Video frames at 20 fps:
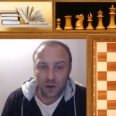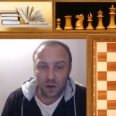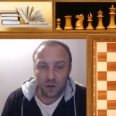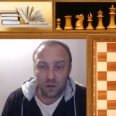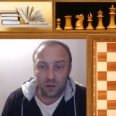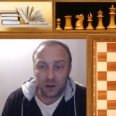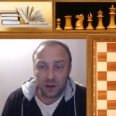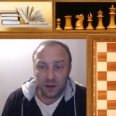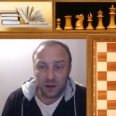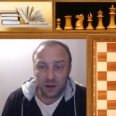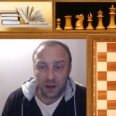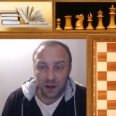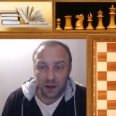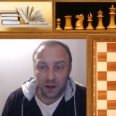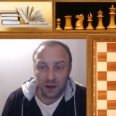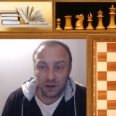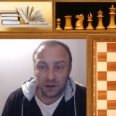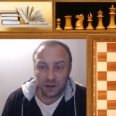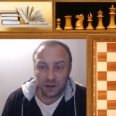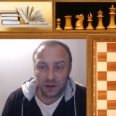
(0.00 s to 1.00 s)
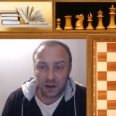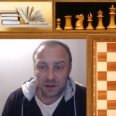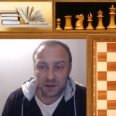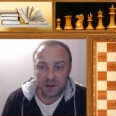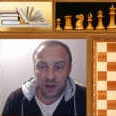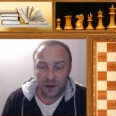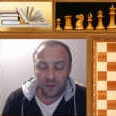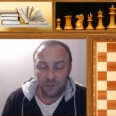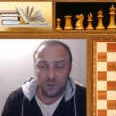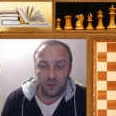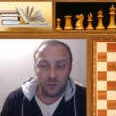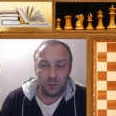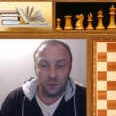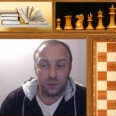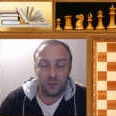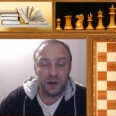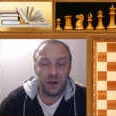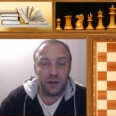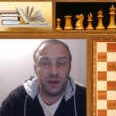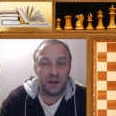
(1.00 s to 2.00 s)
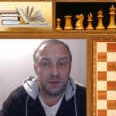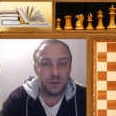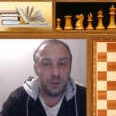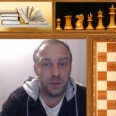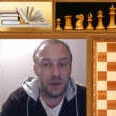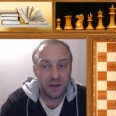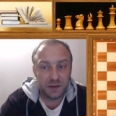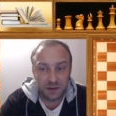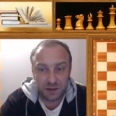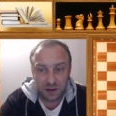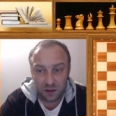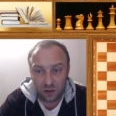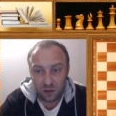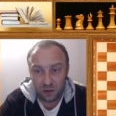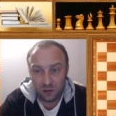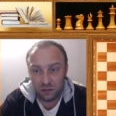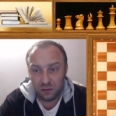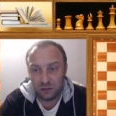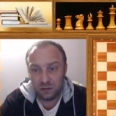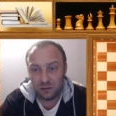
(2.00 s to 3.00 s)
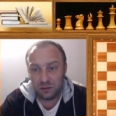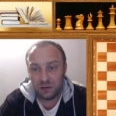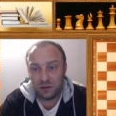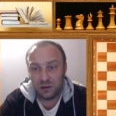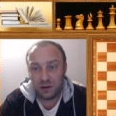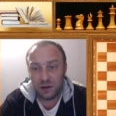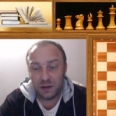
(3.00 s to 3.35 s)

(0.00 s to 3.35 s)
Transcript: on e8 doesn't have breathing space at all uh,